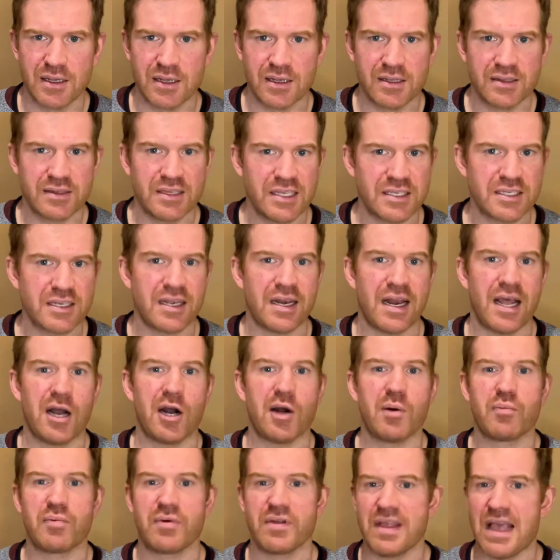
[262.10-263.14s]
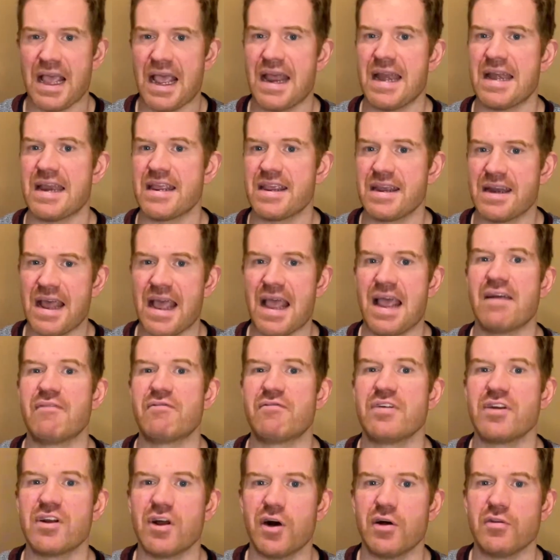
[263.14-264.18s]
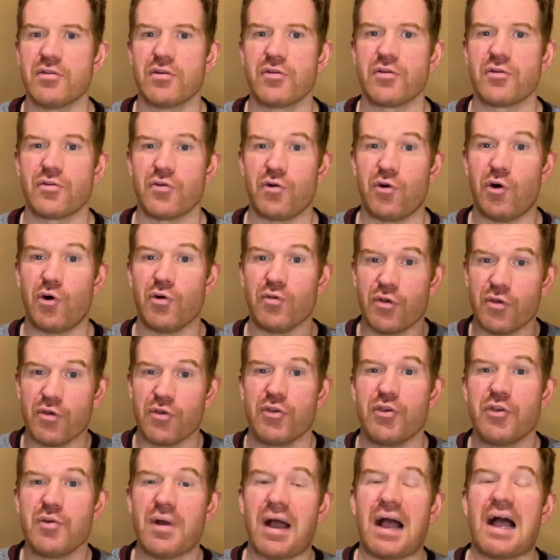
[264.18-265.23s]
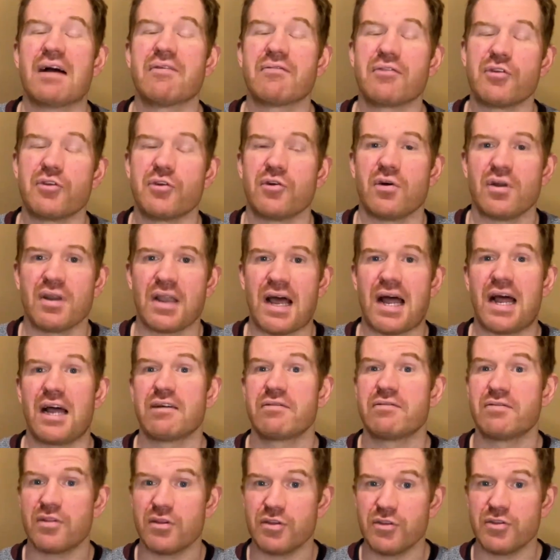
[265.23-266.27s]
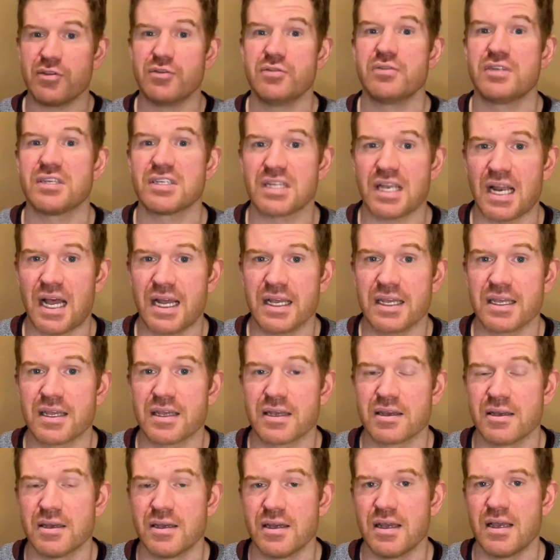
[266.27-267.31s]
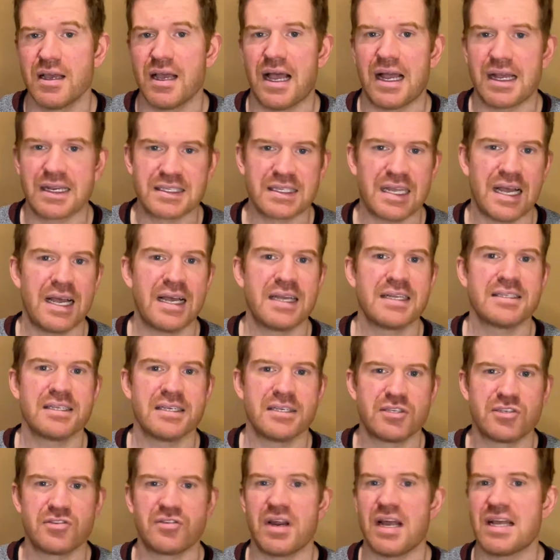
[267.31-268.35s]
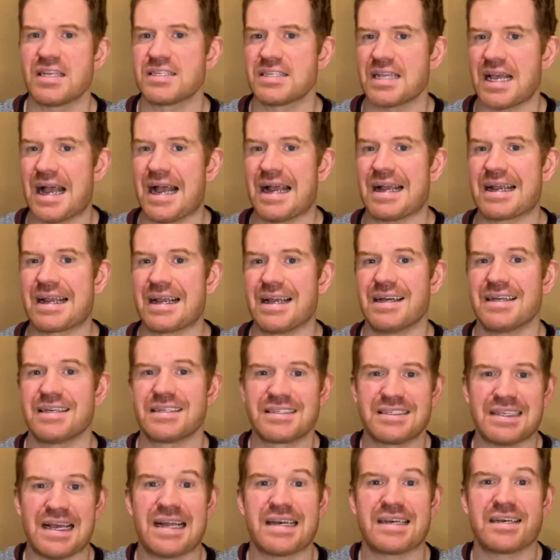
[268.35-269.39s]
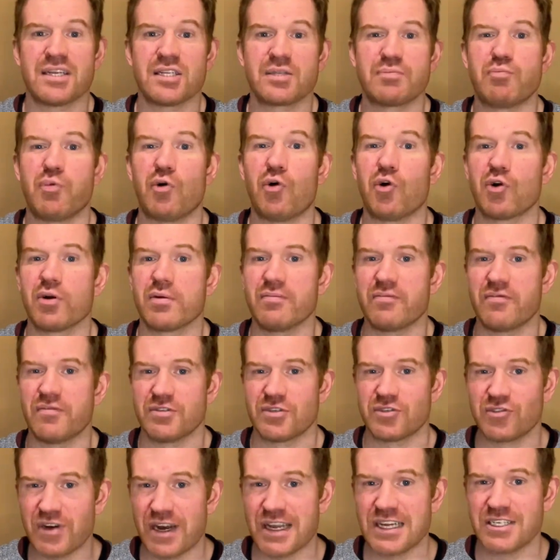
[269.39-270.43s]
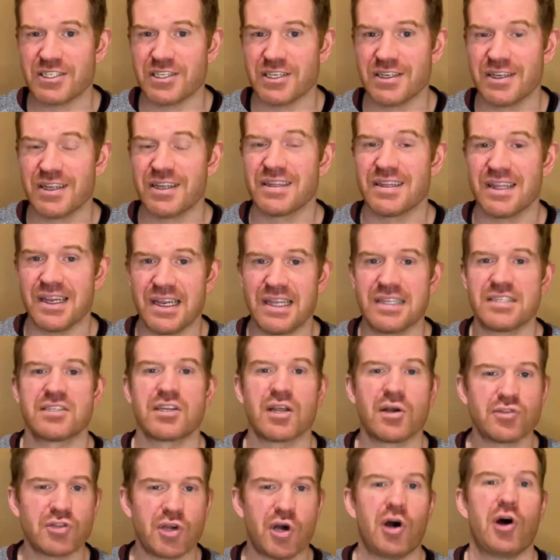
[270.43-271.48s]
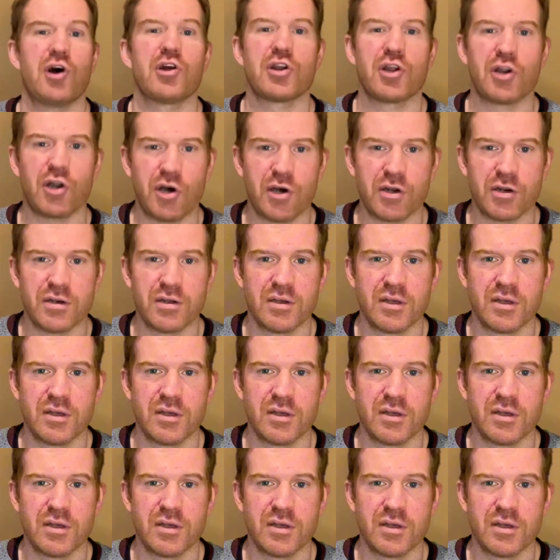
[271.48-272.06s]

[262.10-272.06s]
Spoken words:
This can help with any and every other thought that you have in your life that you dislike. Anxiety, stress, anger, sadness, boredom, frustration, the list goes on and on.